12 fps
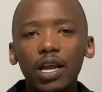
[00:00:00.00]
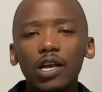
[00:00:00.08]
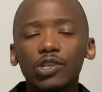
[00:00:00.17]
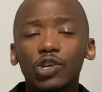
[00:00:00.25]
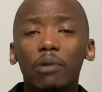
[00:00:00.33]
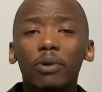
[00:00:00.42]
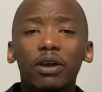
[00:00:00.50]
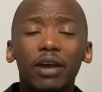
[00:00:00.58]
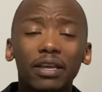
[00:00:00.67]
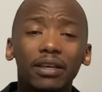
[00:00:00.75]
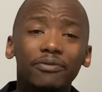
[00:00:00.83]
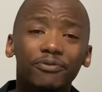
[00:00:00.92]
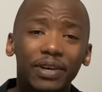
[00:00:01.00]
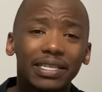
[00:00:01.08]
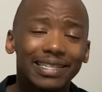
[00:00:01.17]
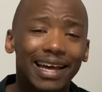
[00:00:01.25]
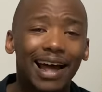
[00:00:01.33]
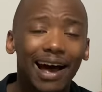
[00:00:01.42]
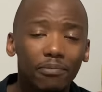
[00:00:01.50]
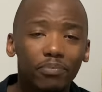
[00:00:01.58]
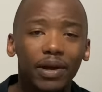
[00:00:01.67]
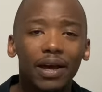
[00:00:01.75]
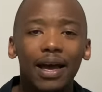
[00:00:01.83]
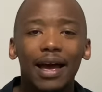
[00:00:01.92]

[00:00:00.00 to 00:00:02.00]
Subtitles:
So I'm gonna fix that up.